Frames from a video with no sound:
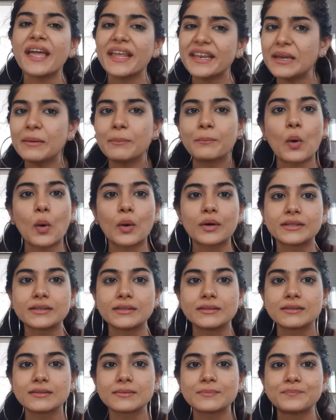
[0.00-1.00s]
very
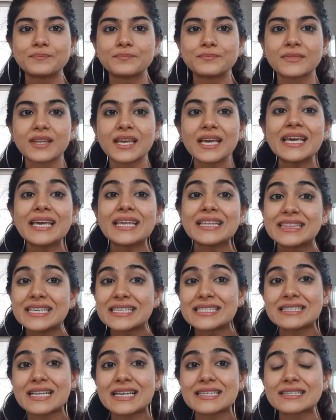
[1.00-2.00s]
important.
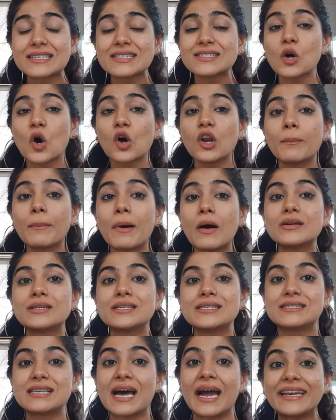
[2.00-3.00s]
This lesson is all about
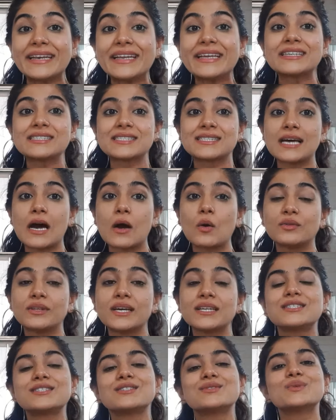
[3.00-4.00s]
designing a sound
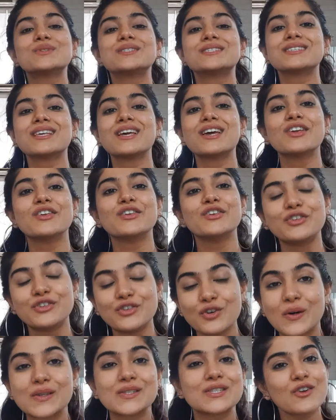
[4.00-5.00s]
that suits
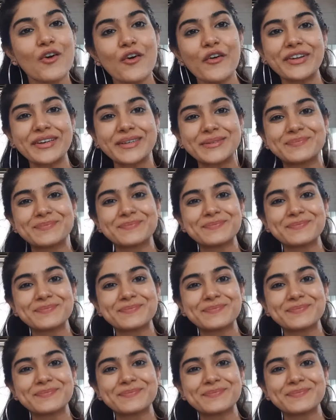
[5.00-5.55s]
your story.